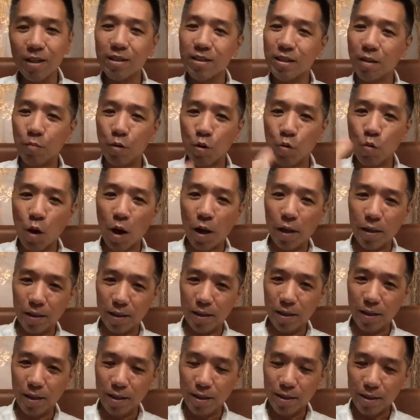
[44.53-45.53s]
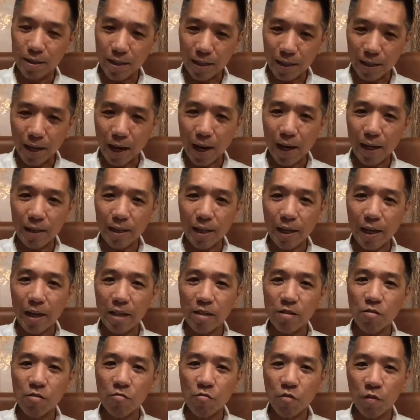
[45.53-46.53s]
Number one, the
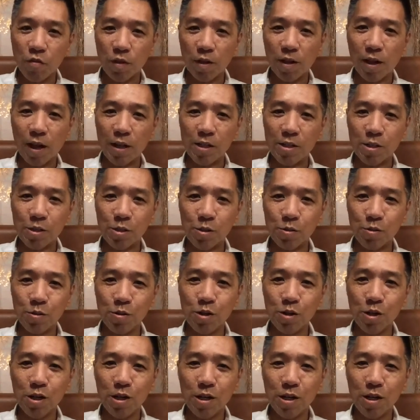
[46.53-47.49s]
guidelines with regards to